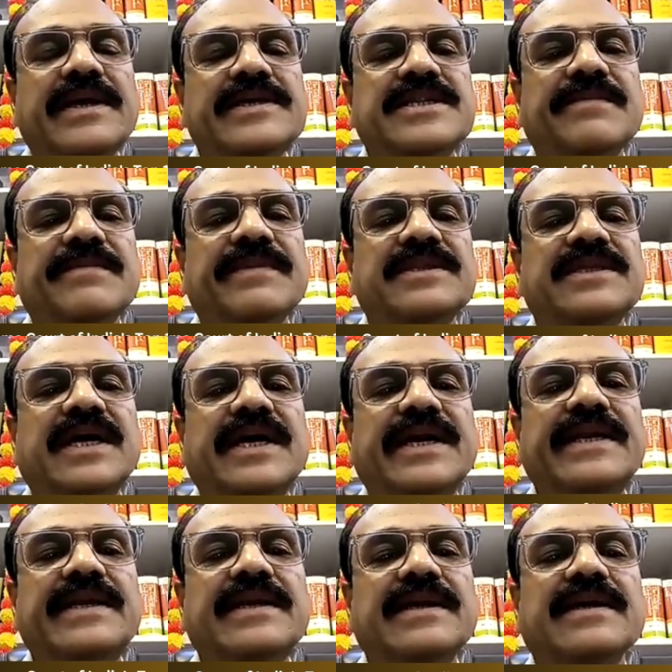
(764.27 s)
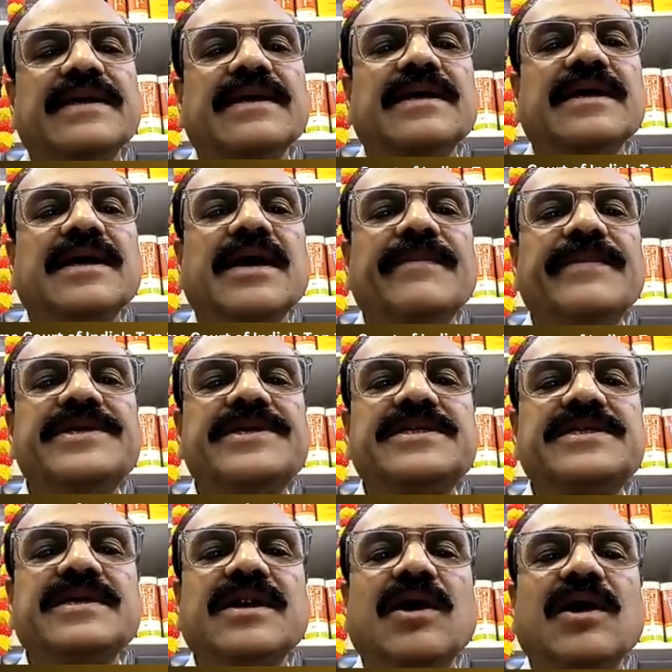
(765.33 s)
Case number 13.
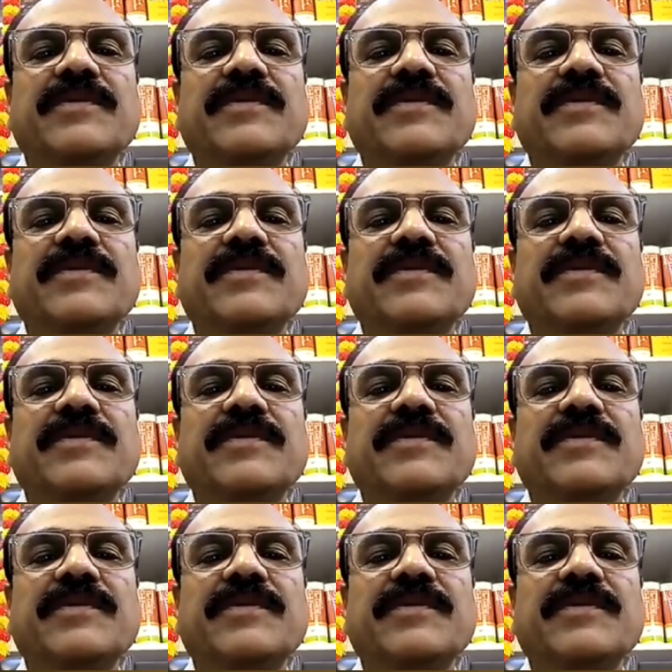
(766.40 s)
Commissioner